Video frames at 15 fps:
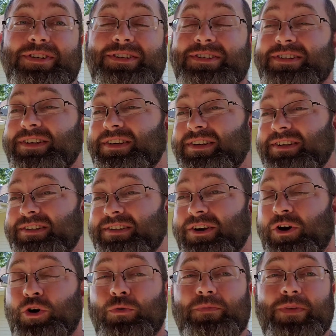see, I
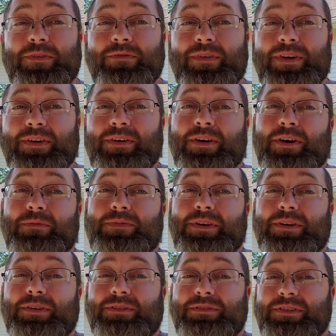hope this video helped
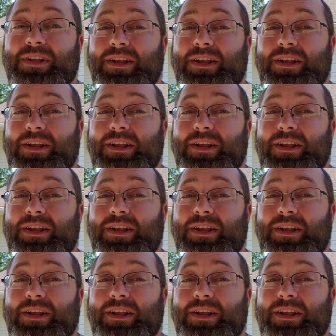y'all.